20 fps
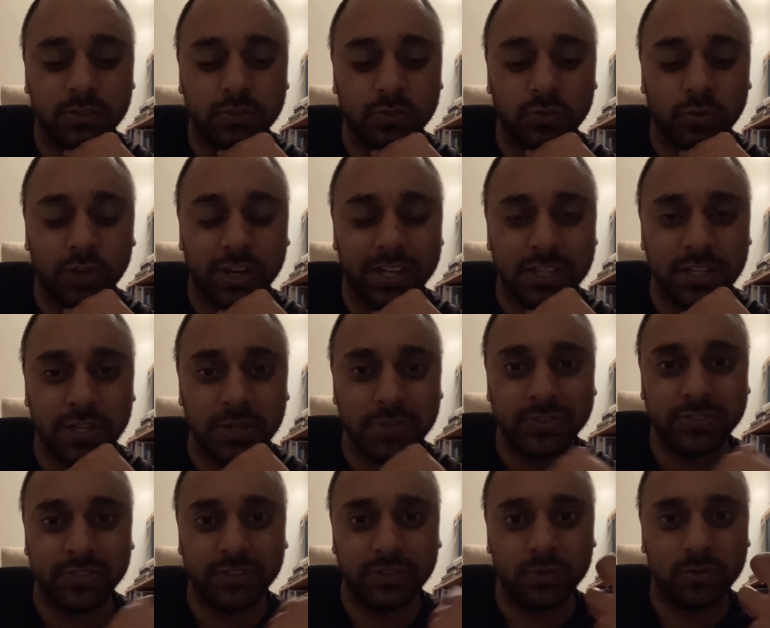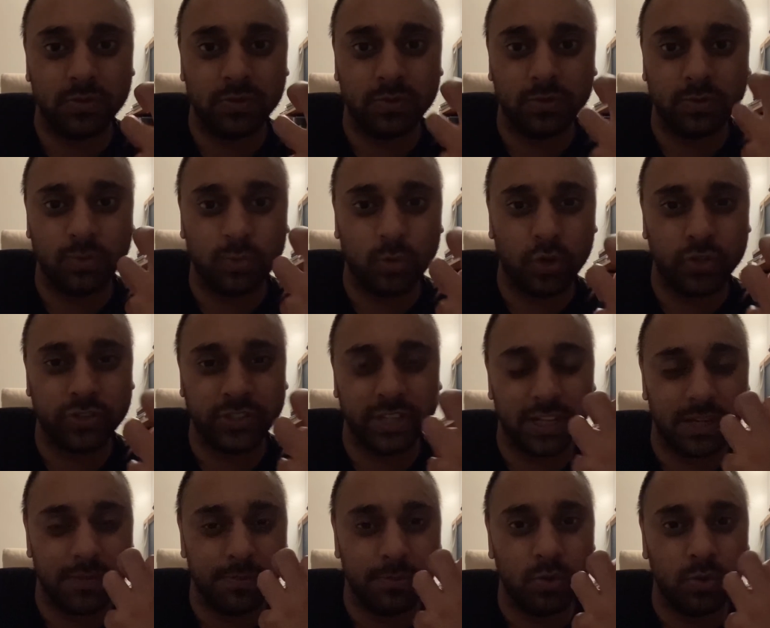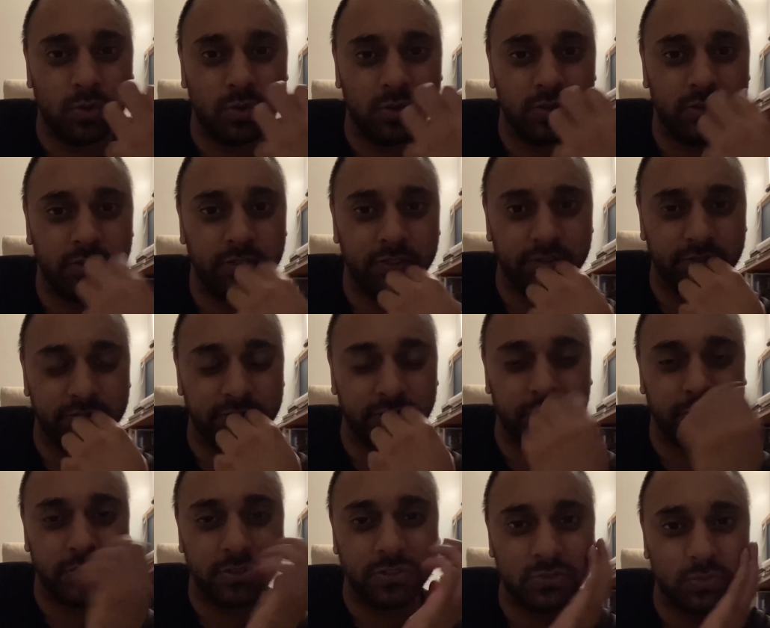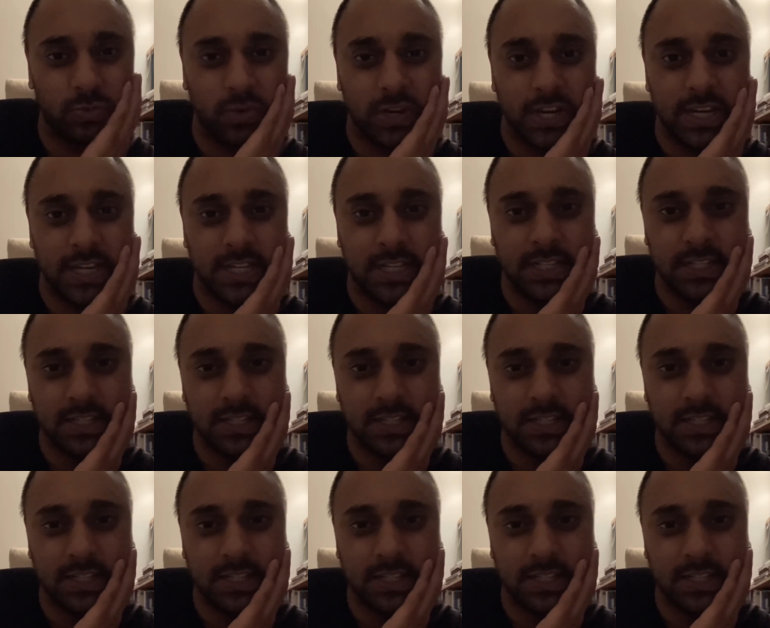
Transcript: write notes and watch it in a more focused way.